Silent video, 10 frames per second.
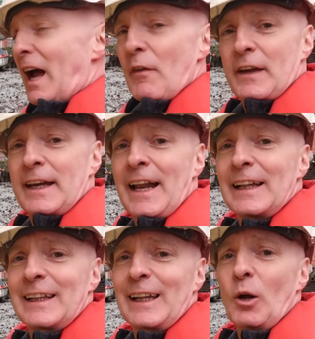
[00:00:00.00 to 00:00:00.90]
down the
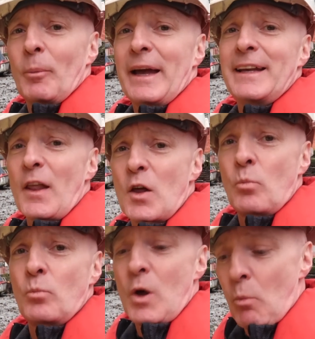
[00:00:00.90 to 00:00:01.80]
canal a little bit. Now
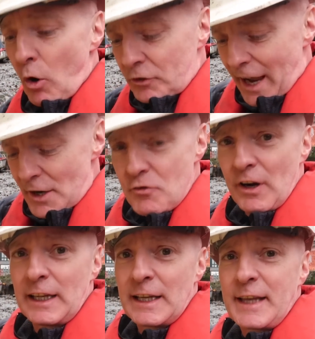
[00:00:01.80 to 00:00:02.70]
the mud gets
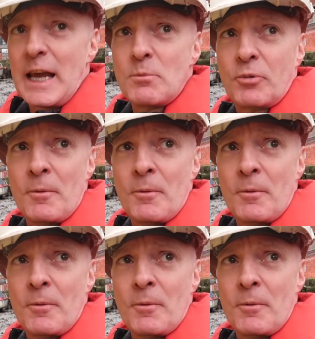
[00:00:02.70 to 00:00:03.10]
really deep.